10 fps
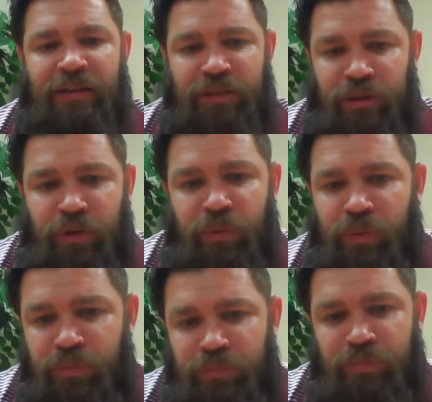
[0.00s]
to
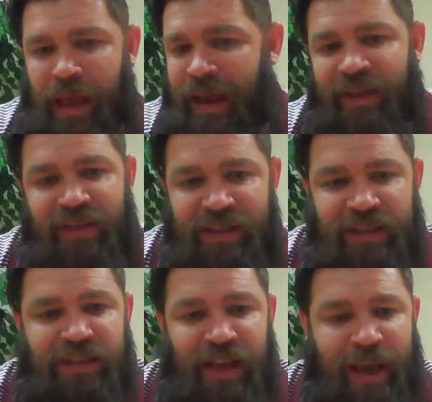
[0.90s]
do any of these
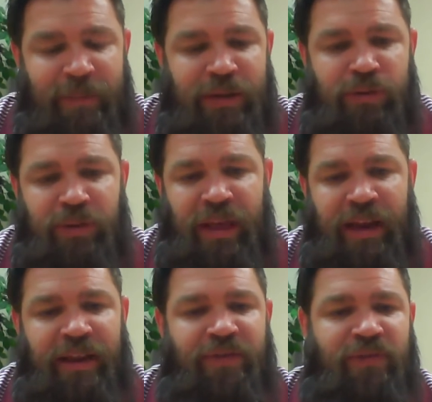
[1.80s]
assignments with
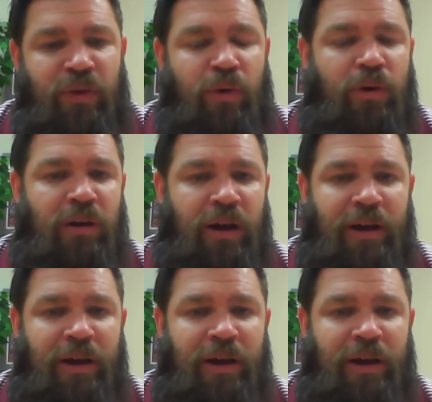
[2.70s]
any of your